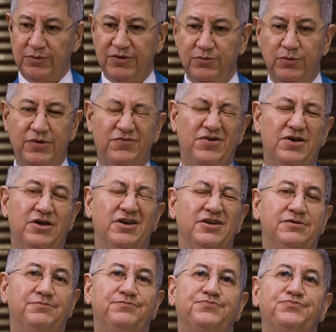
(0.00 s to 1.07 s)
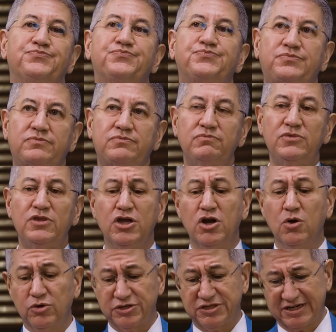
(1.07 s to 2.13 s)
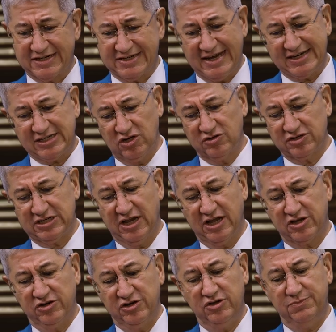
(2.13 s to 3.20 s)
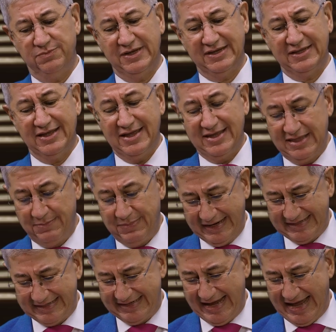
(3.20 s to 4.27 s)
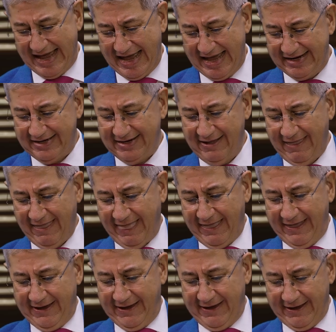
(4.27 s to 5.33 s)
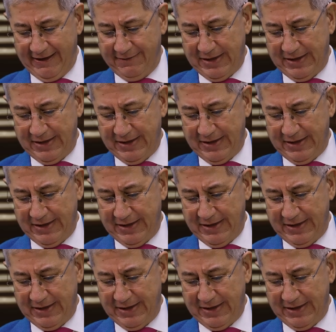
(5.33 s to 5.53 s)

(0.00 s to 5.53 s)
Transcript: we've heard, what success looks like on you being the best dad. How